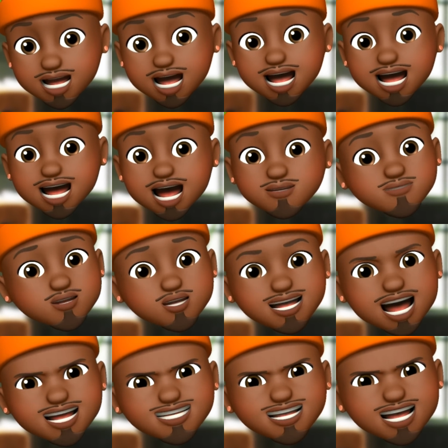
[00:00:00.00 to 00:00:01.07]
And I felt
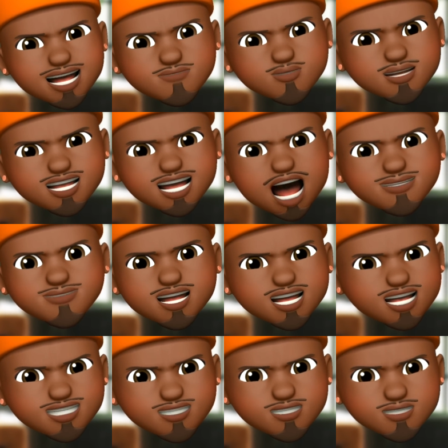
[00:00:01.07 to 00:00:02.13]
like she didn't really have an
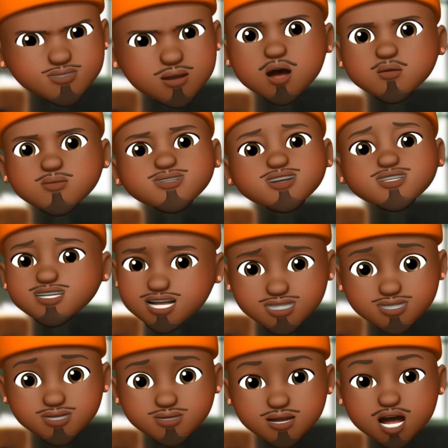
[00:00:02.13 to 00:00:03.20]
issue with the
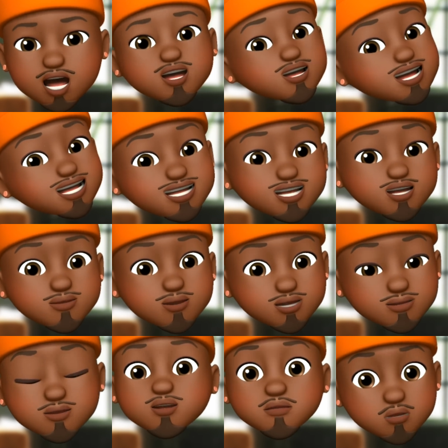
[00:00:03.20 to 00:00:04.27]
tussle. Her issue was
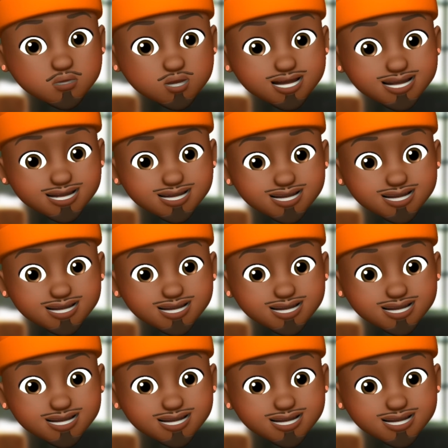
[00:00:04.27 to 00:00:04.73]
with Monique.